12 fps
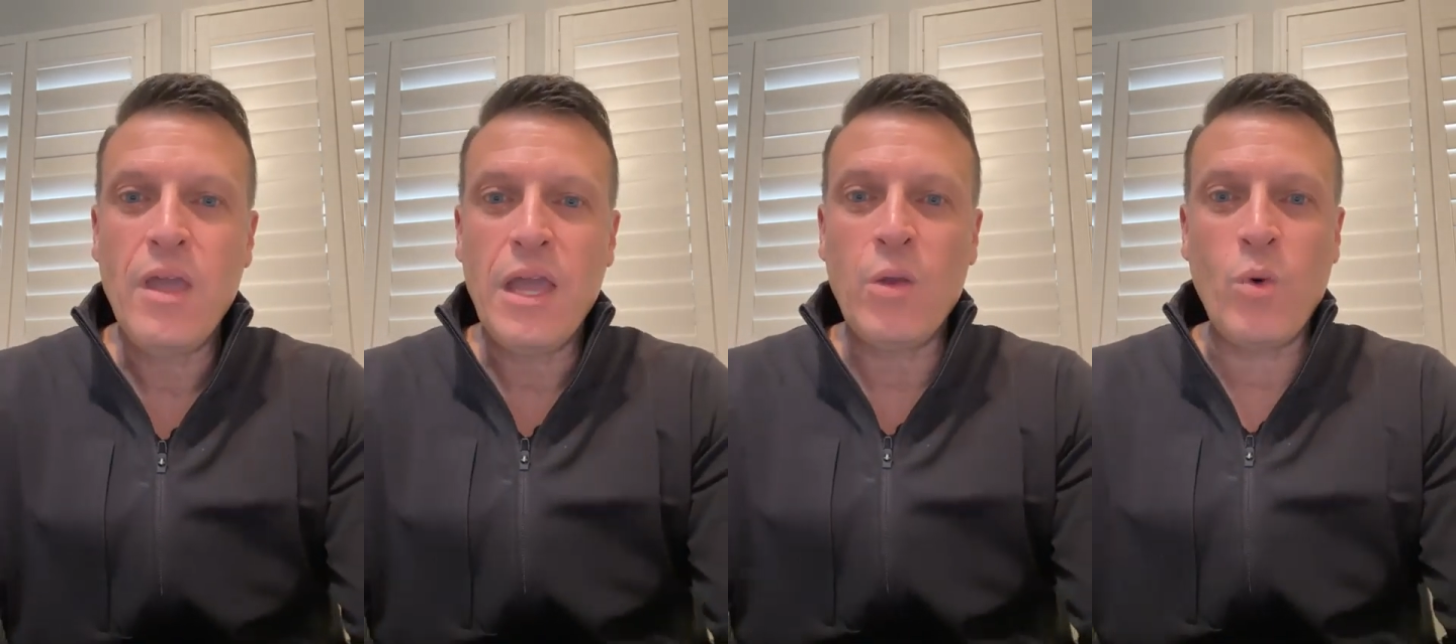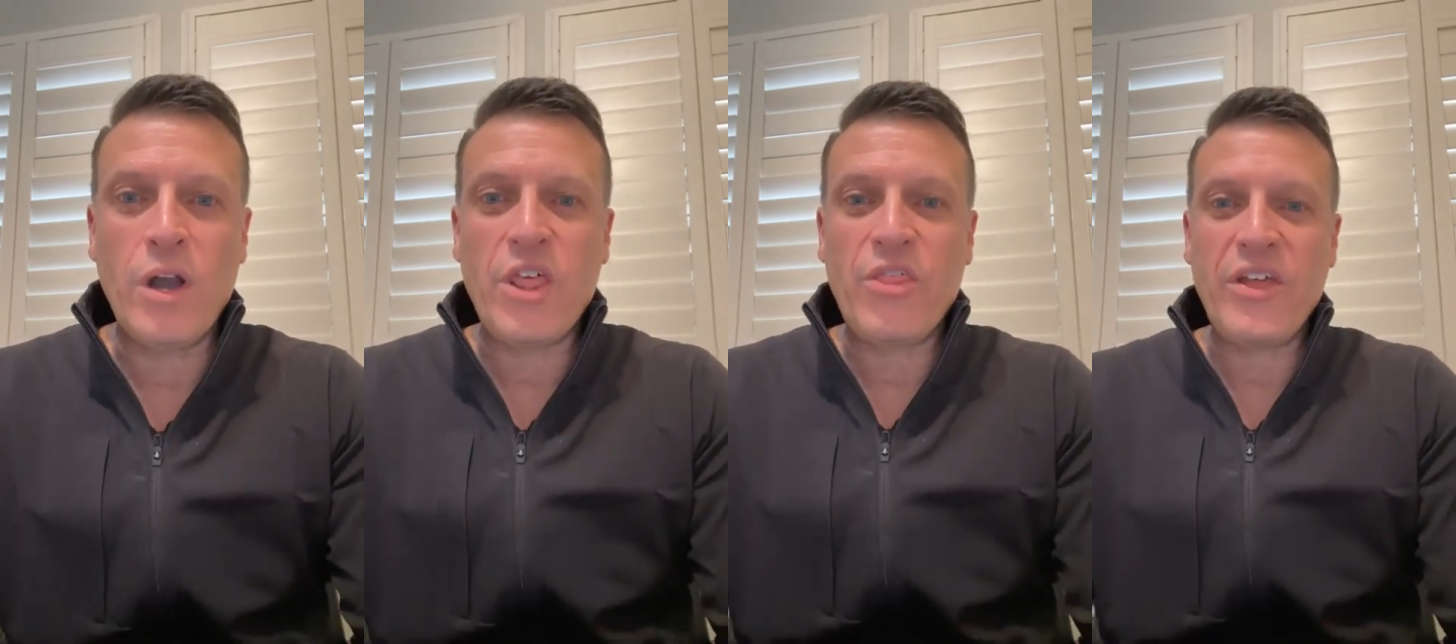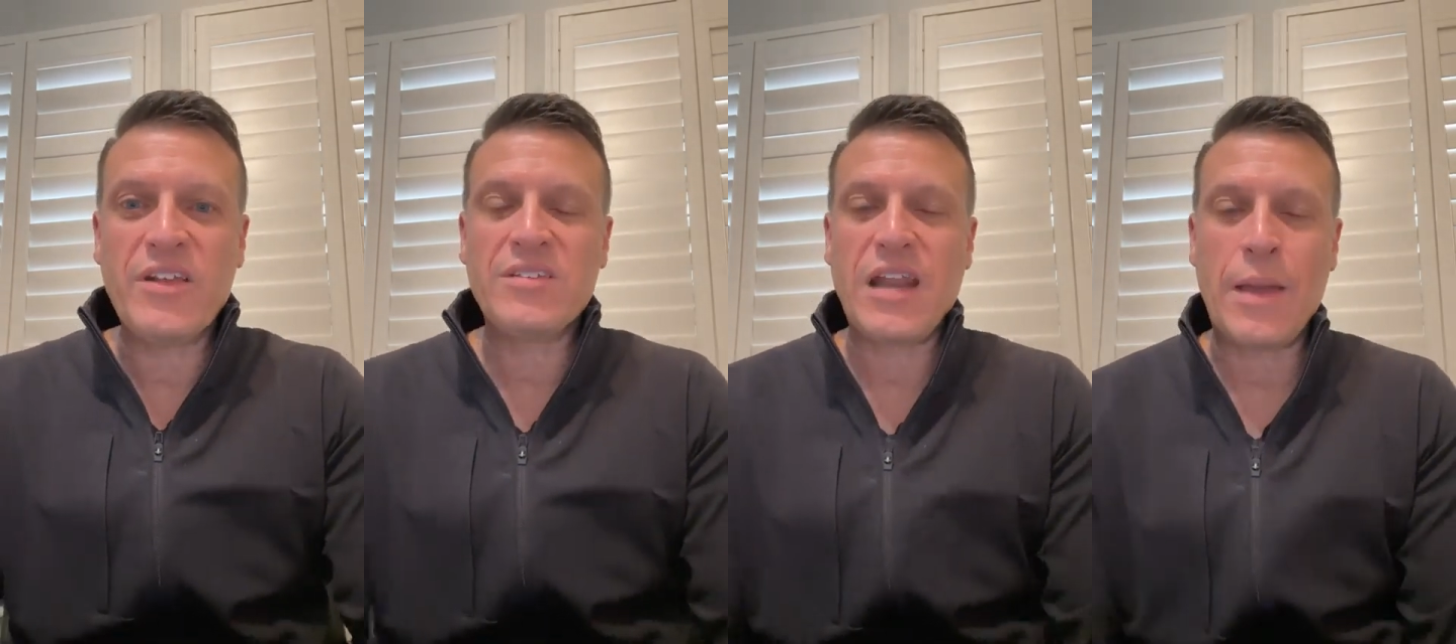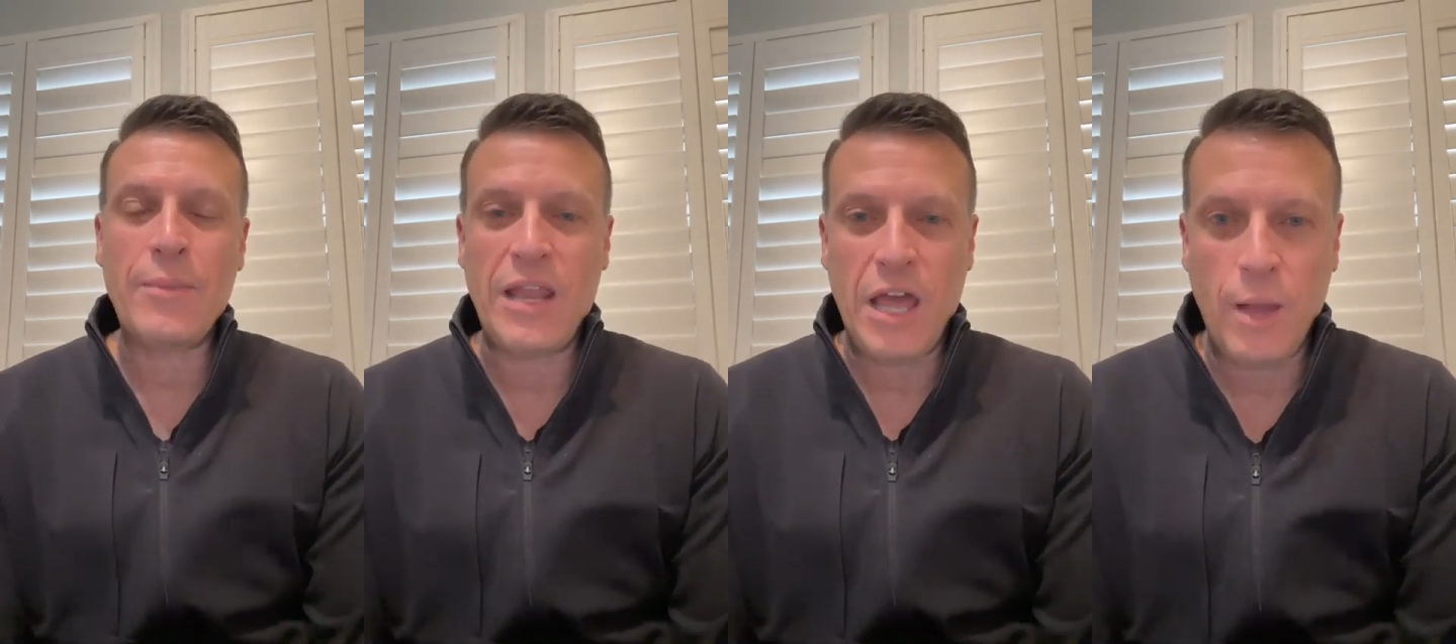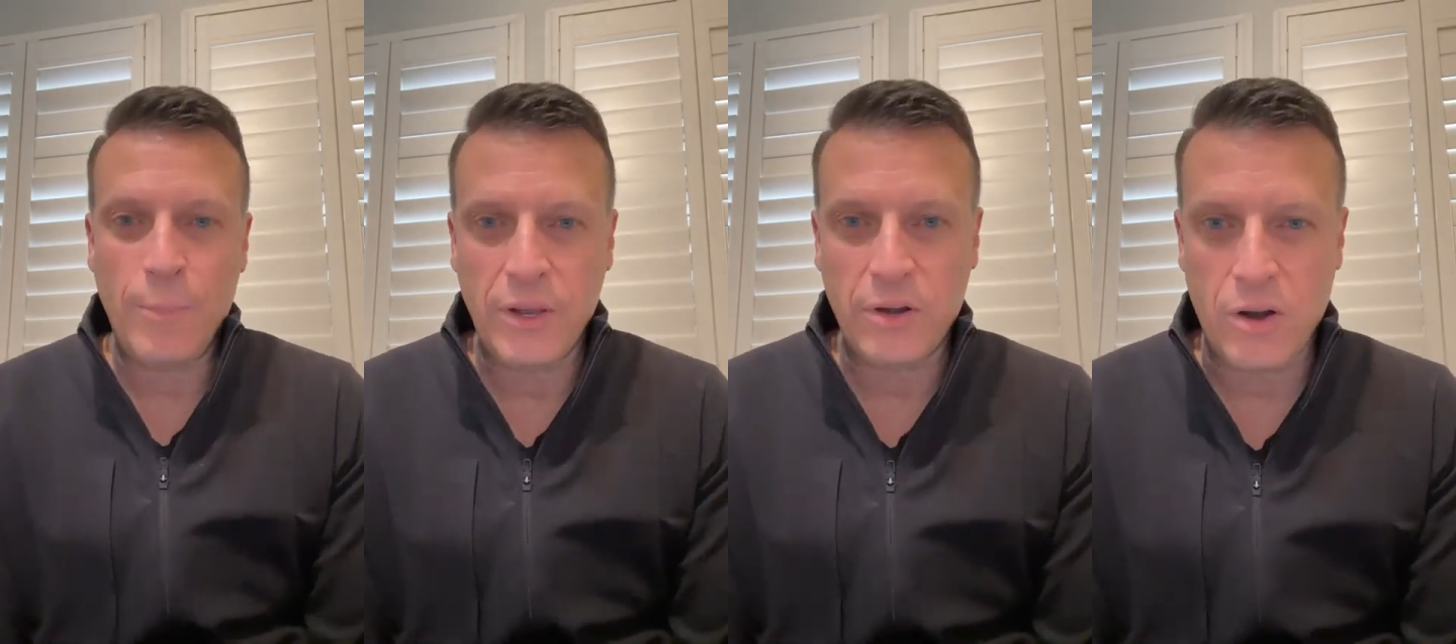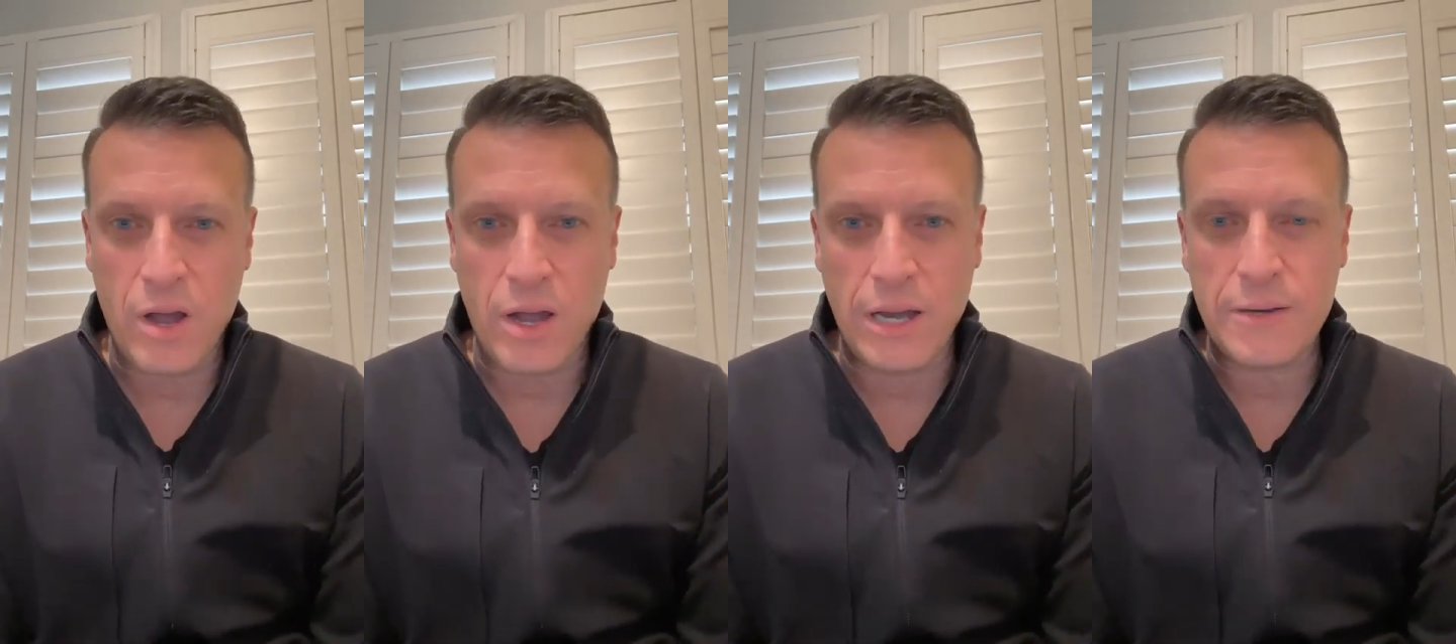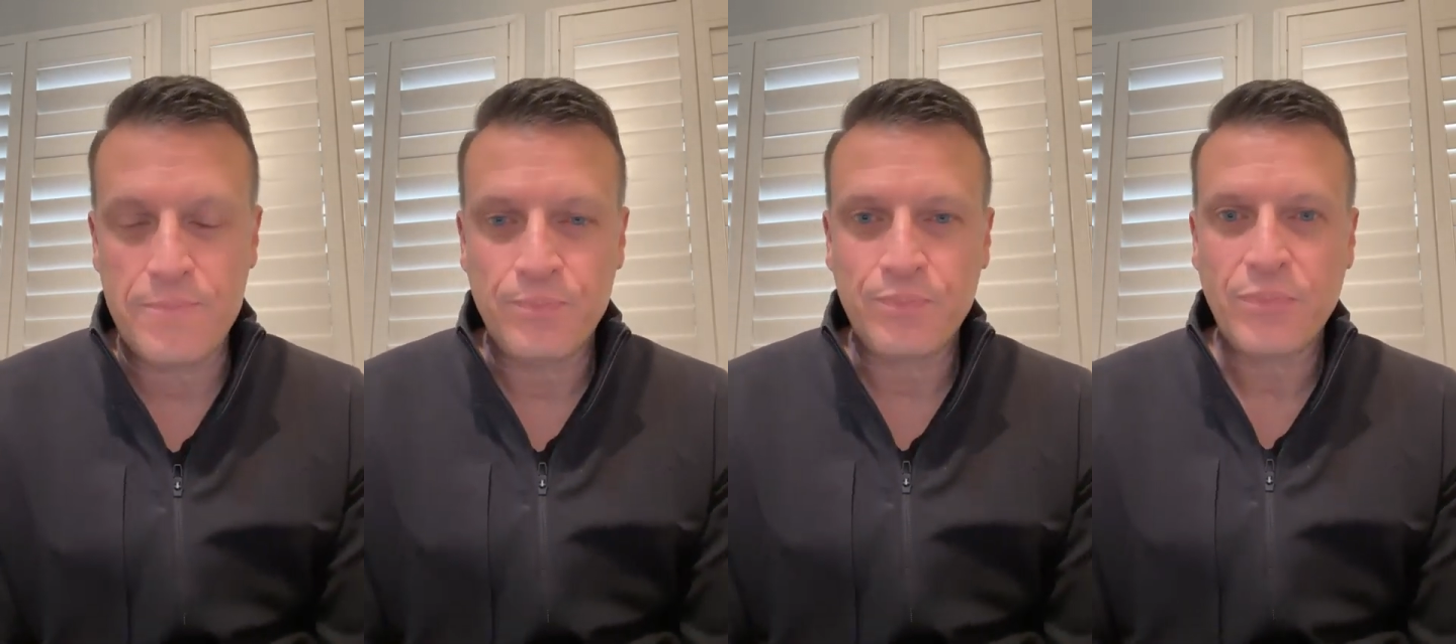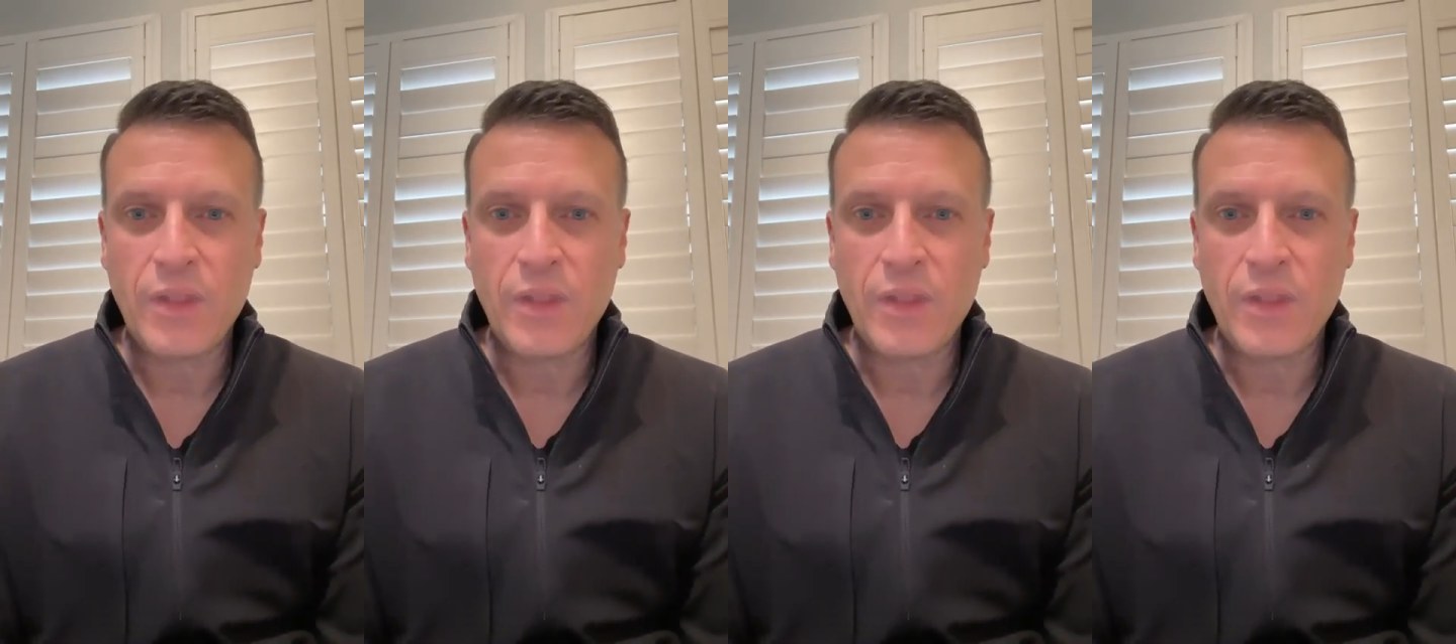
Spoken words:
And one of the things that I've been helping her on